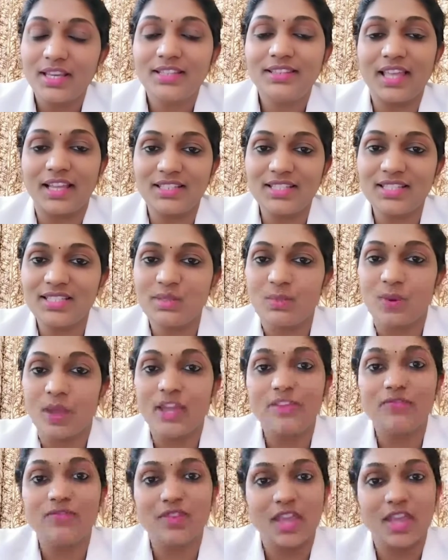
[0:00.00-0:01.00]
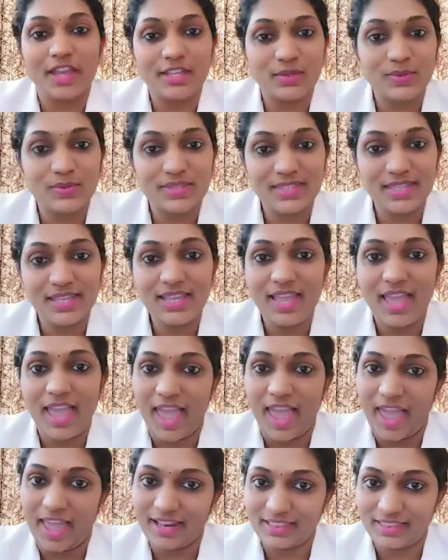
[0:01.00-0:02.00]
That is why we are using
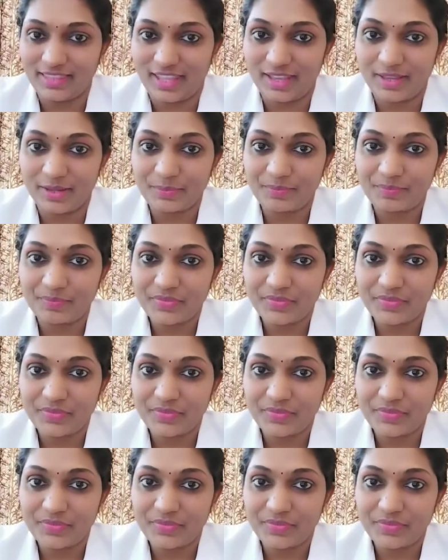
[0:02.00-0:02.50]
an there.